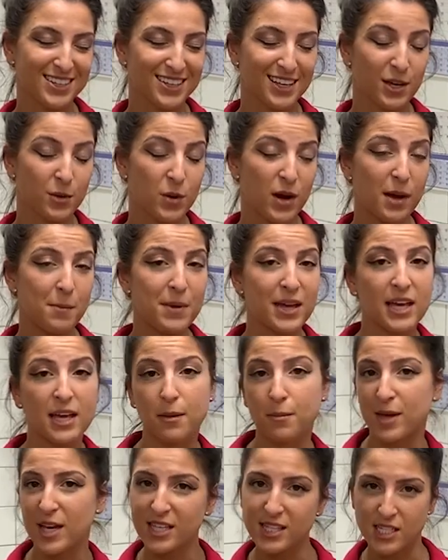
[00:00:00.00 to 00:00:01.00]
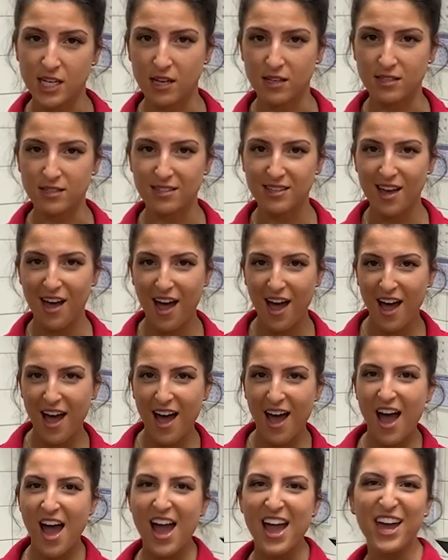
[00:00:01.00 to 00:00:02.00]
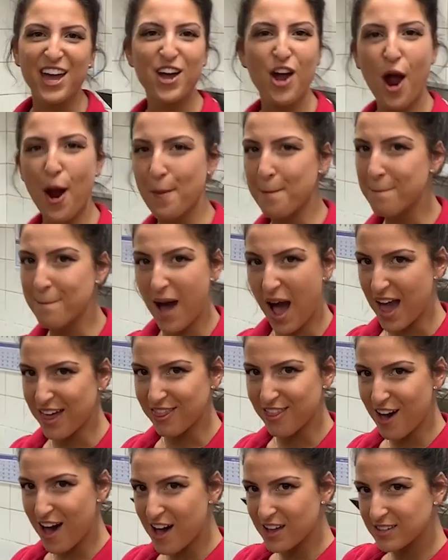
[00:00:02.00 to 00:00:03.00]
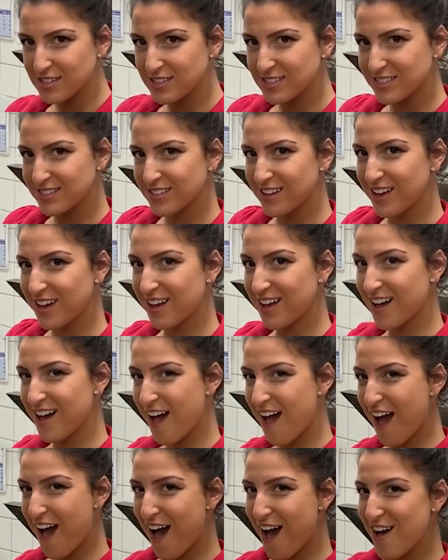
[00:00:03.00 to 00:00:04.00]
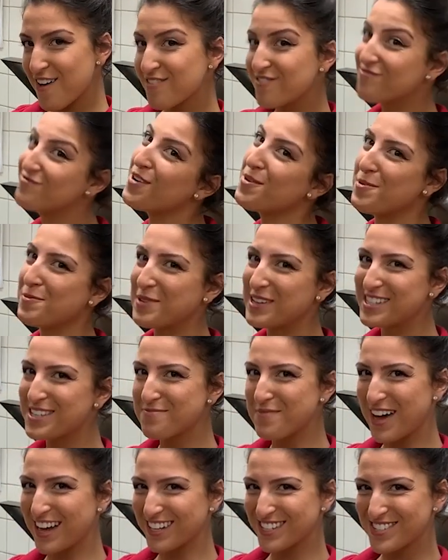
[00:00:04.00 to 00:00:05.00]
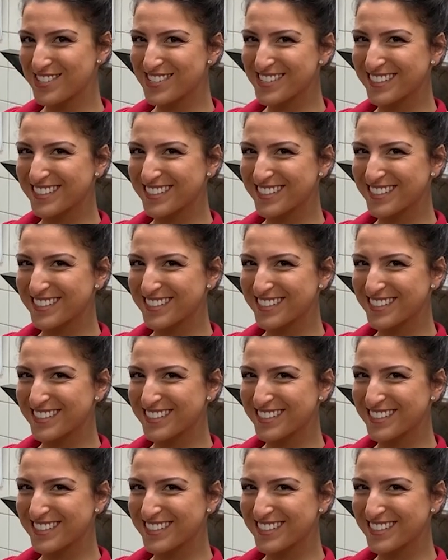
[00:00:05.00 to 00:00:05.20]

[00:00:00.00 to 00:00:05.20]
thinking when I'm making pizzas. Here are my thoughts from a pizza bench.